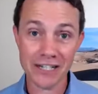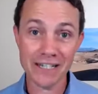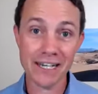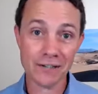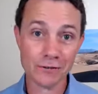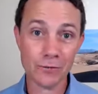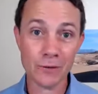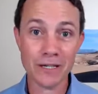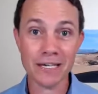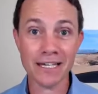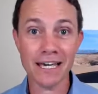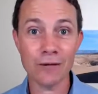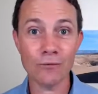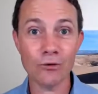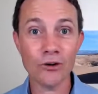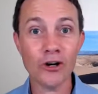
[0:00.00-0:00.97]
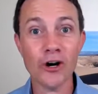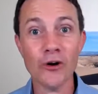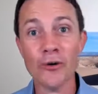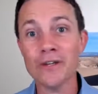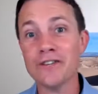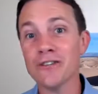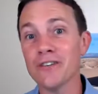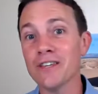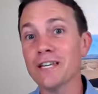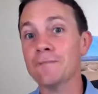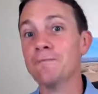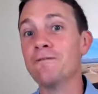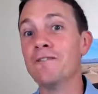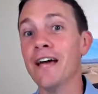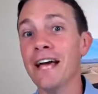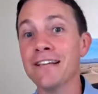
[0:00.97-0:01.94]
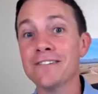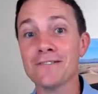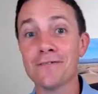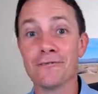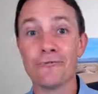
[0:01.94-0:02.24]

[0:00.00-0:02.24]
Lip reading: And next week, again, we'll go into the advanced